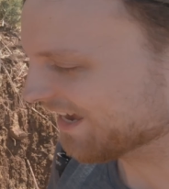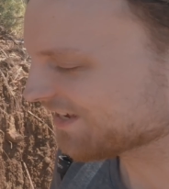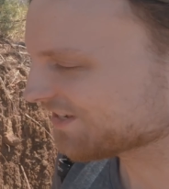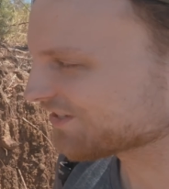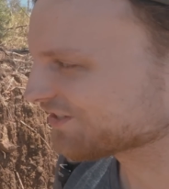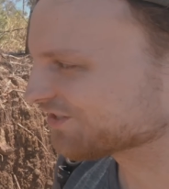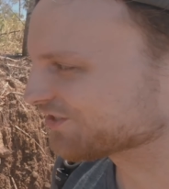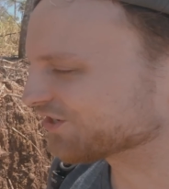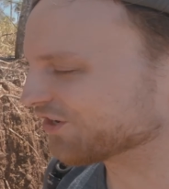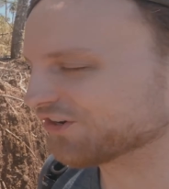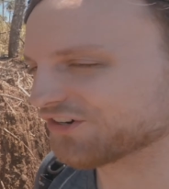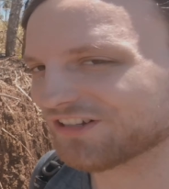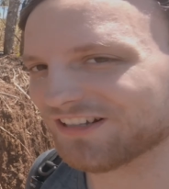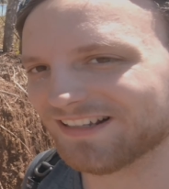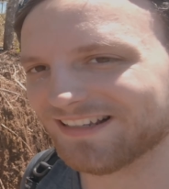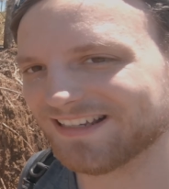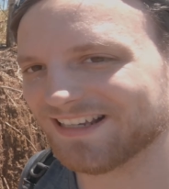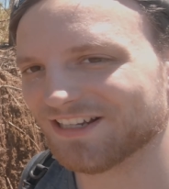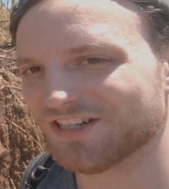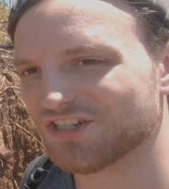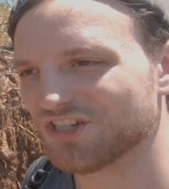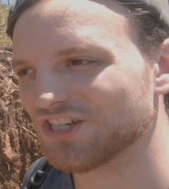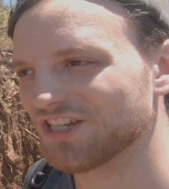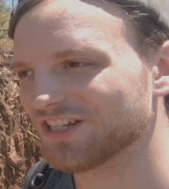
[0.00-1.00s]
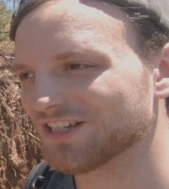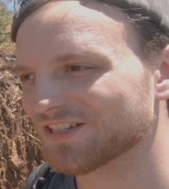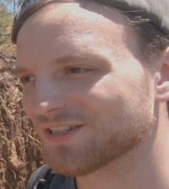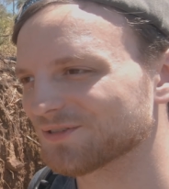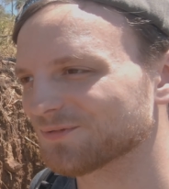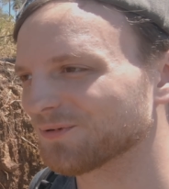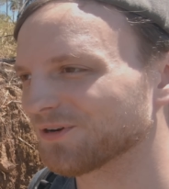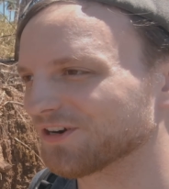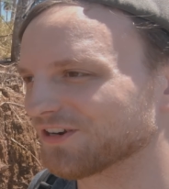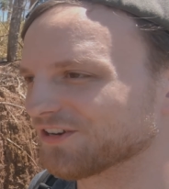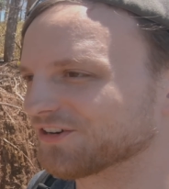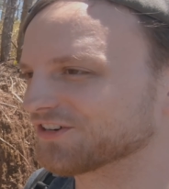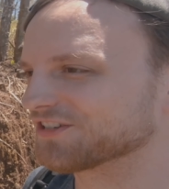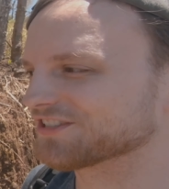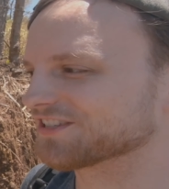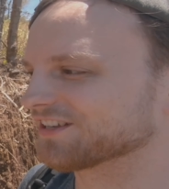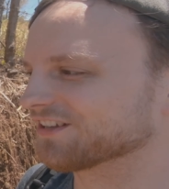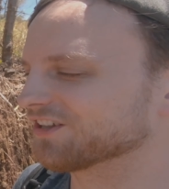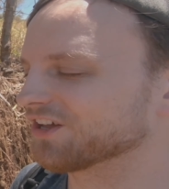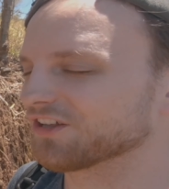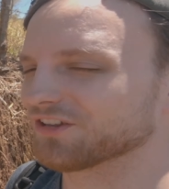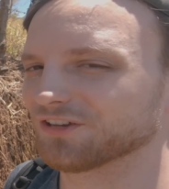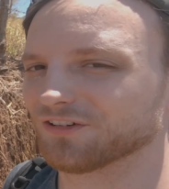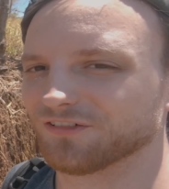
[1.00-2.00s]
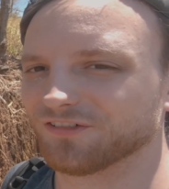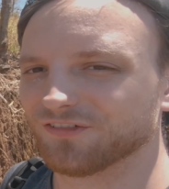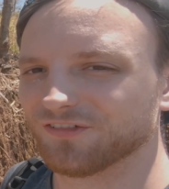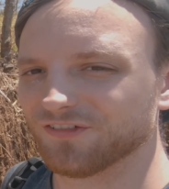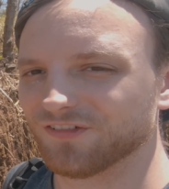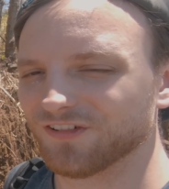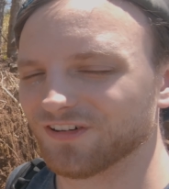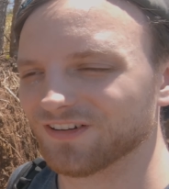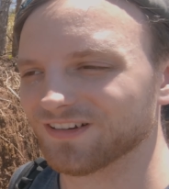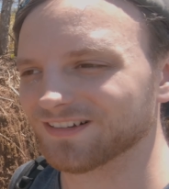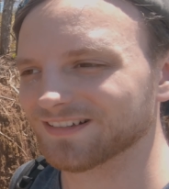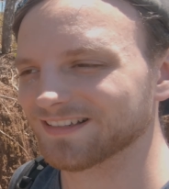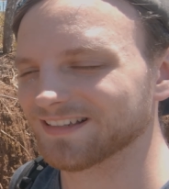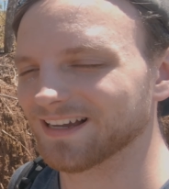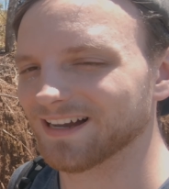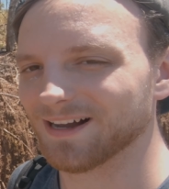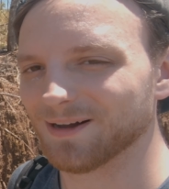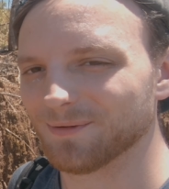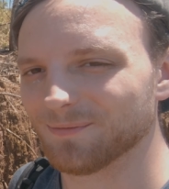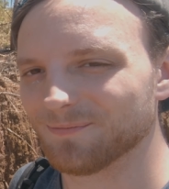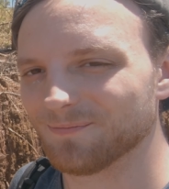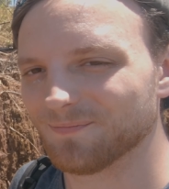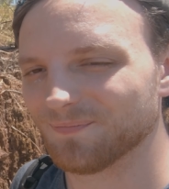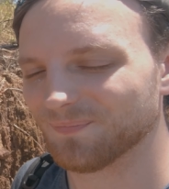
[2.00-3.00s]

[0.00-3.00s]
certainly a genus where there is a lot of, yeah,